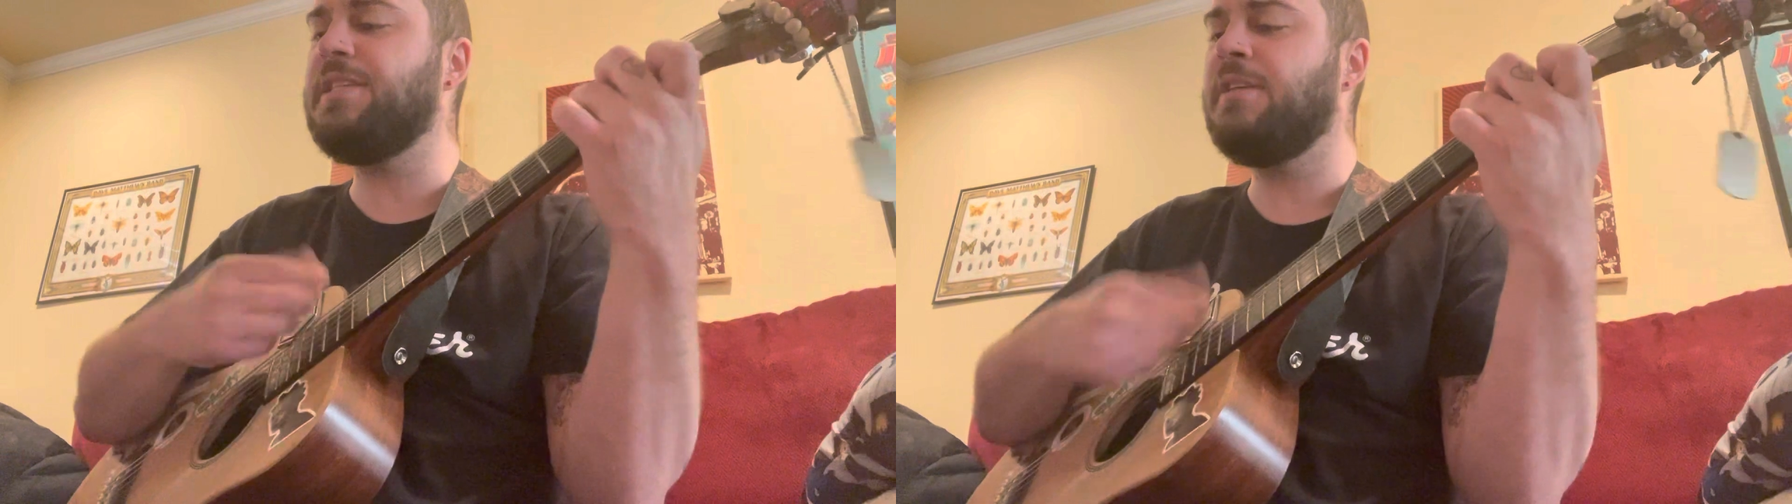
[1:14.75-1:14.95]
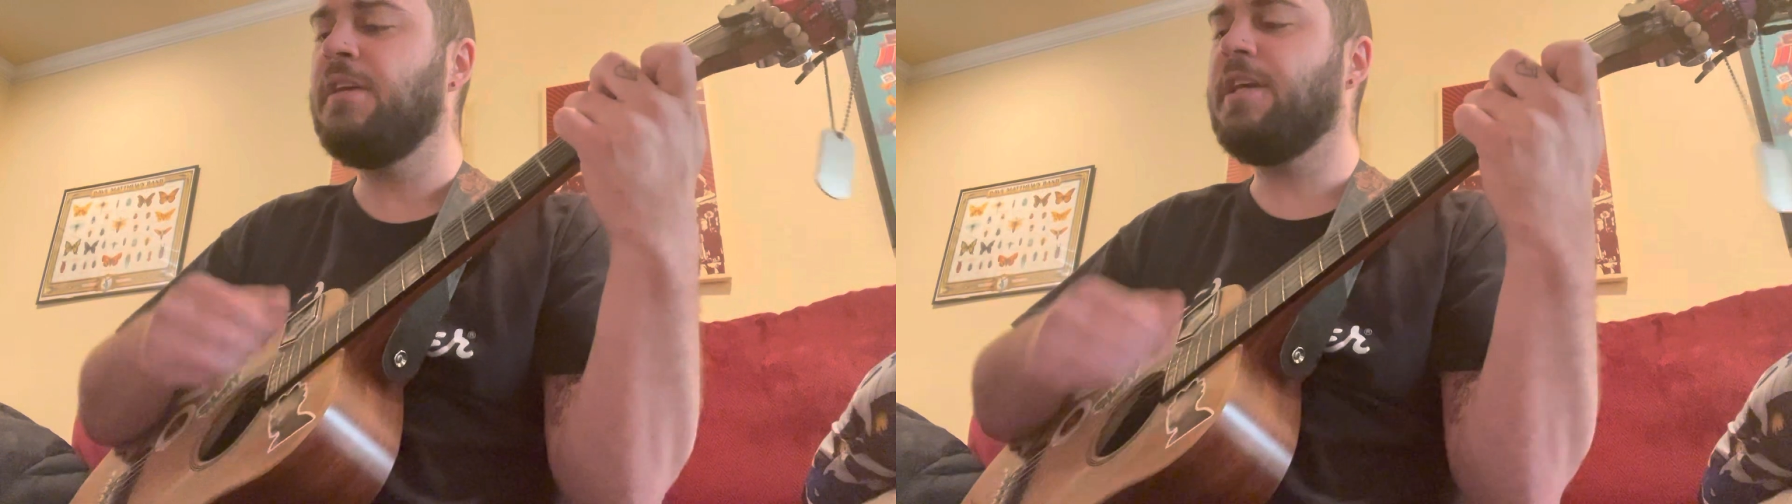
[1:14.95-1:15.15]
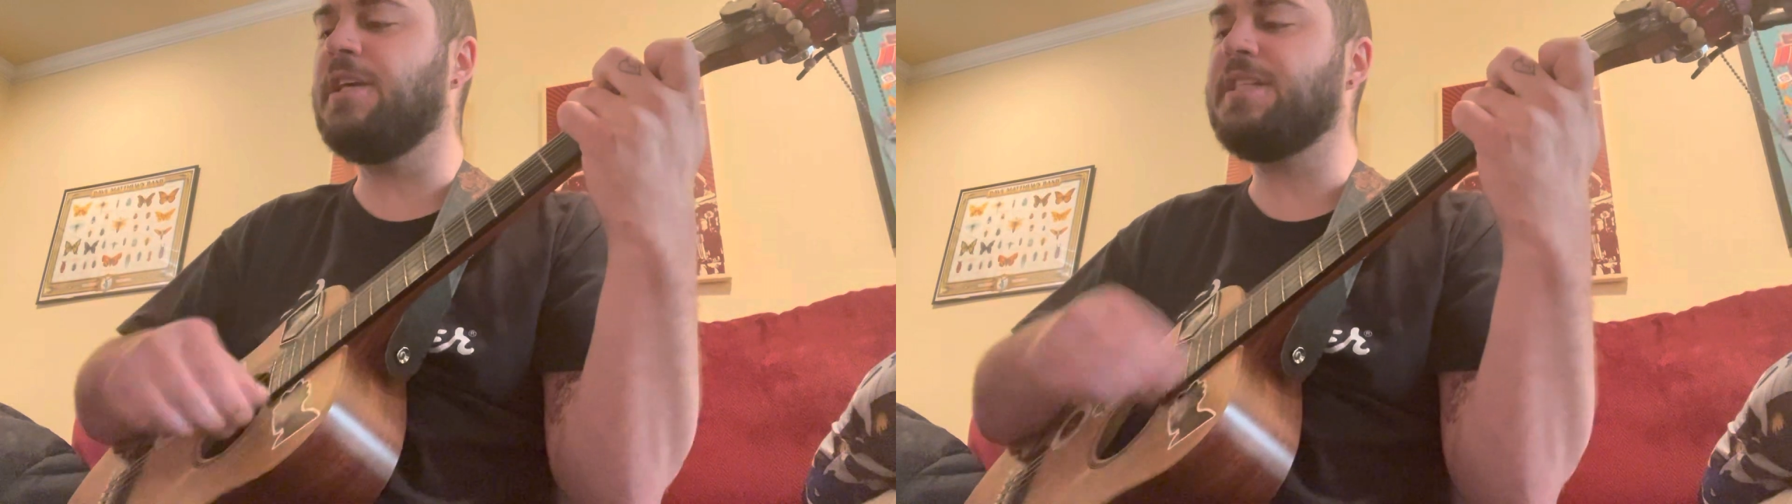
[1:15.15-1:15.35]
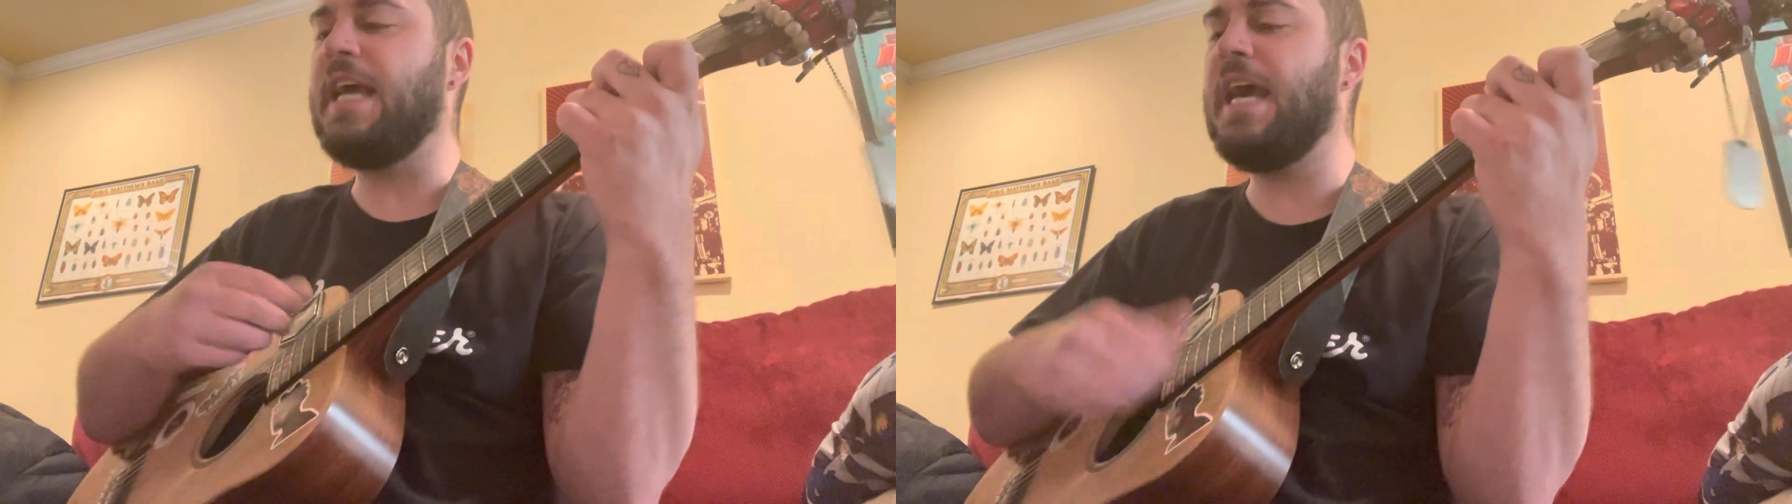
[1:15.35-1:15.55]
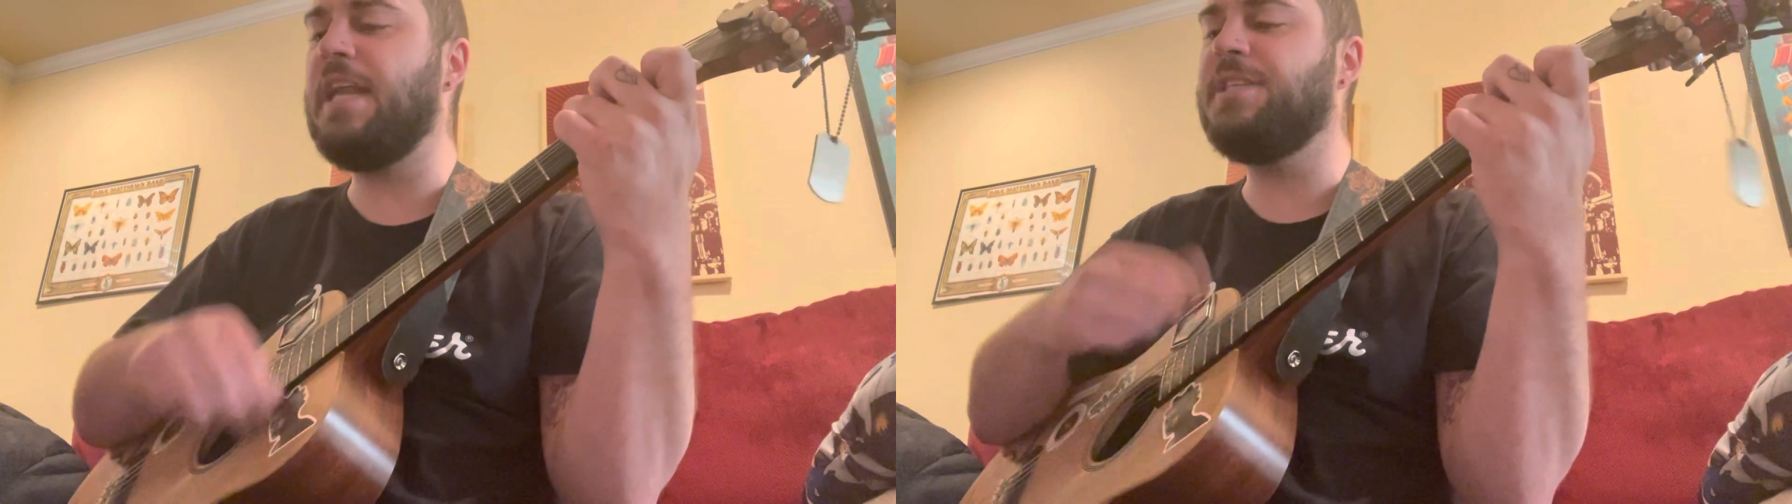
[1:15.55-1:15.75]
cause I
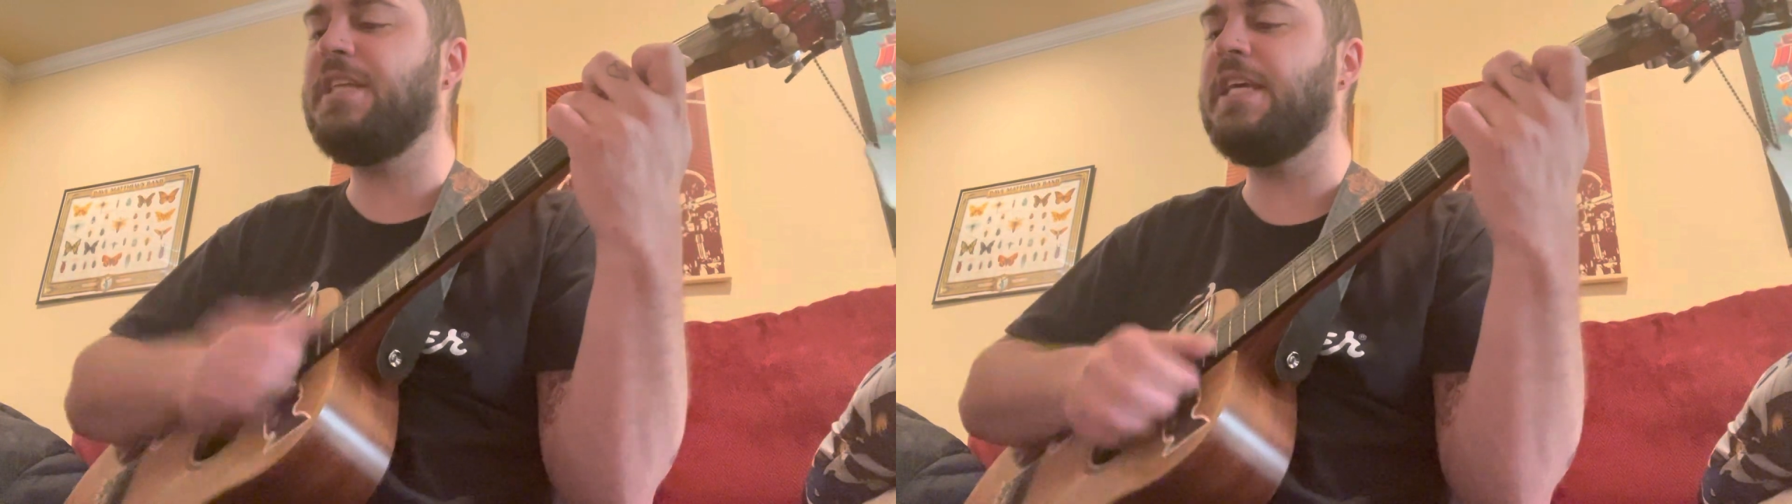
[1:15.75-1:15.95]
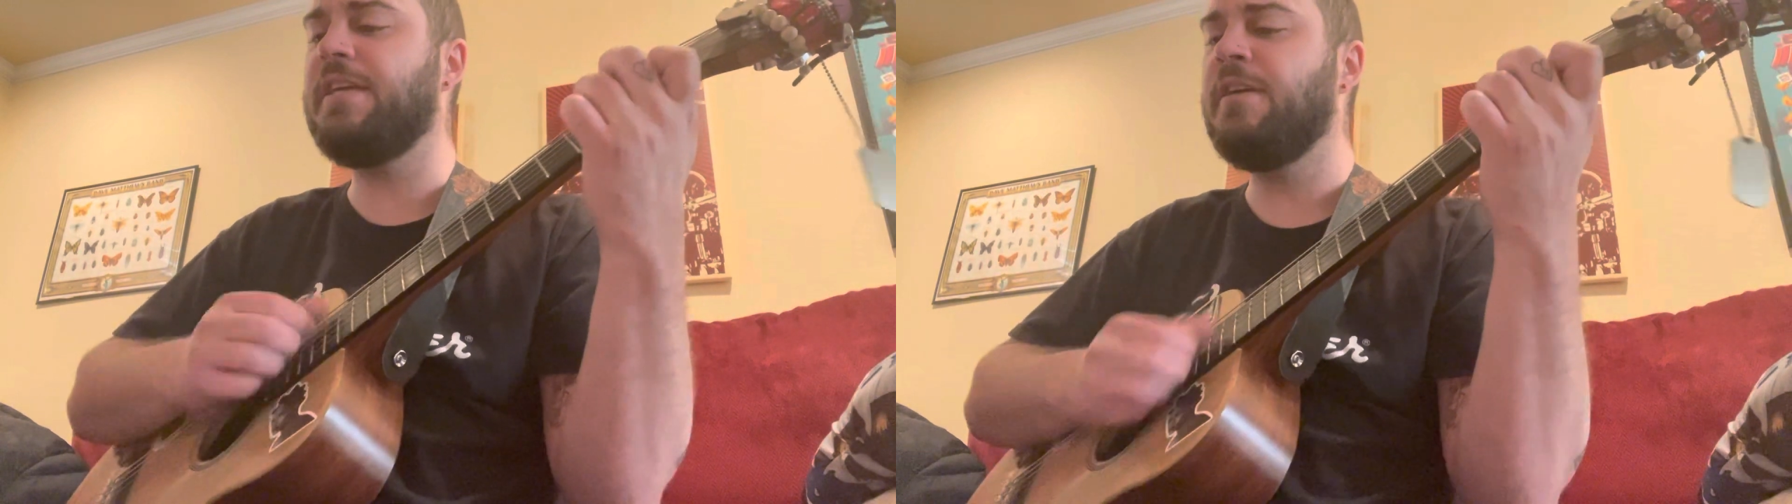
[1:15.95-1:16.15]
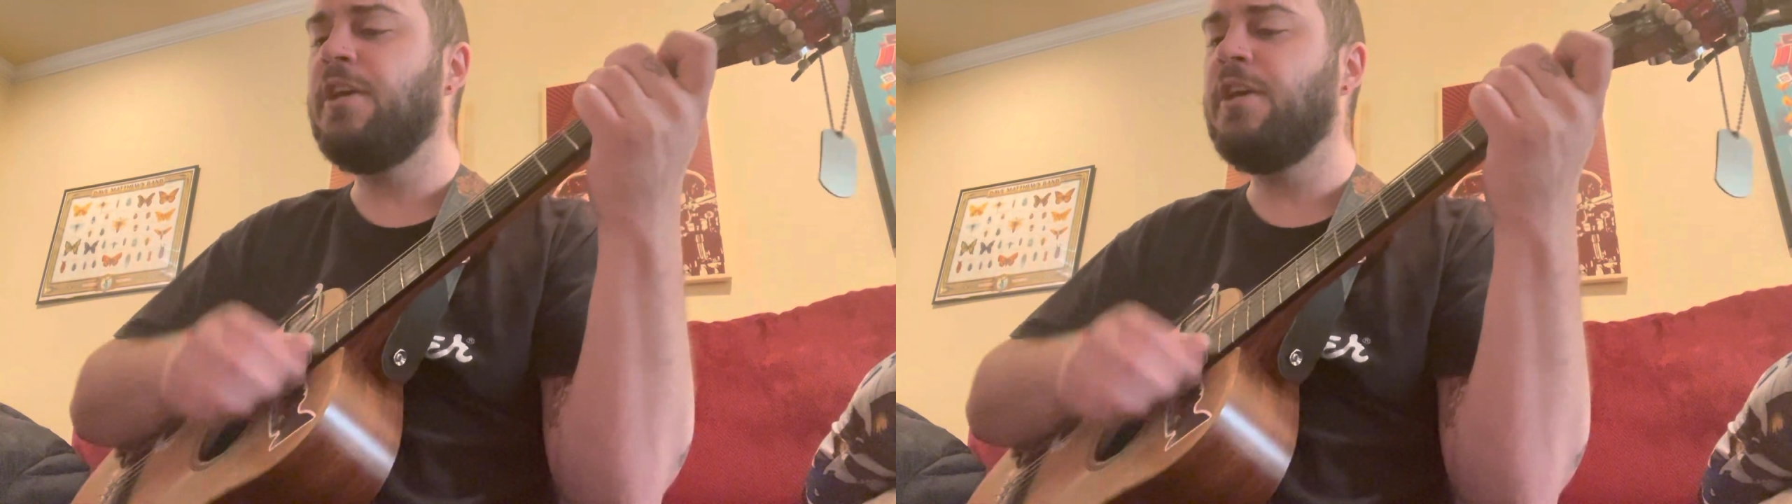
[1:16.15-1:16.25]
had a stick.